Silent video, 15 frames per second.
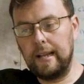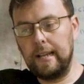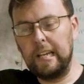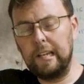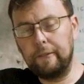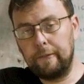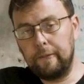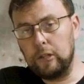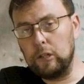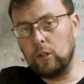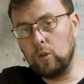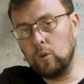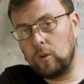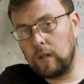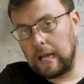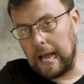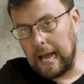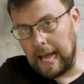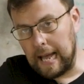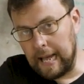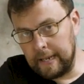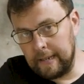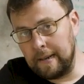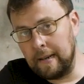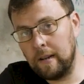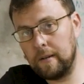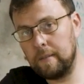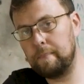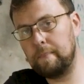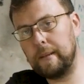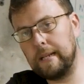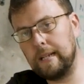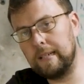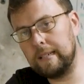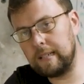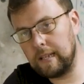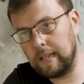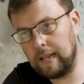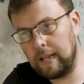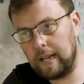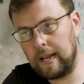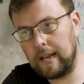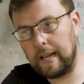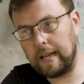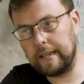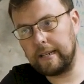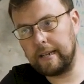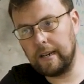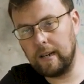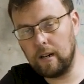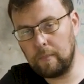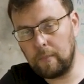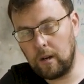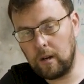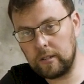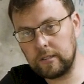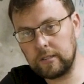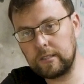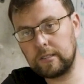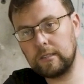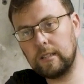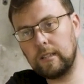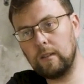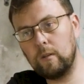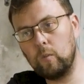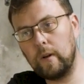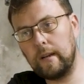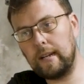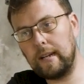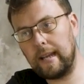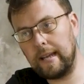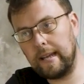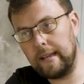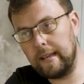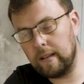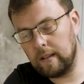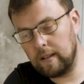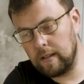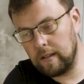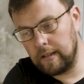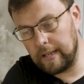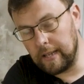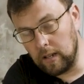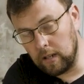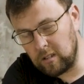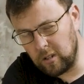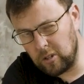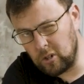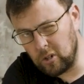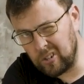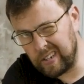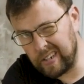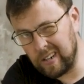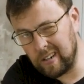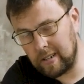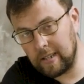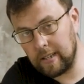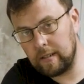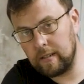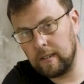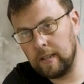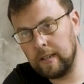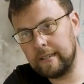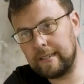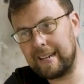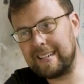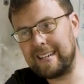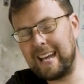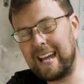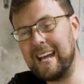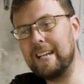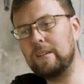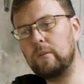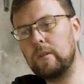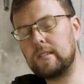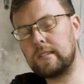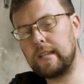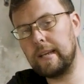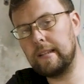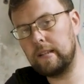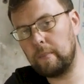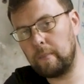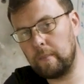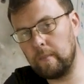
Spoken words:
If you can build a gearbox with a helical cut gear kit that can withstand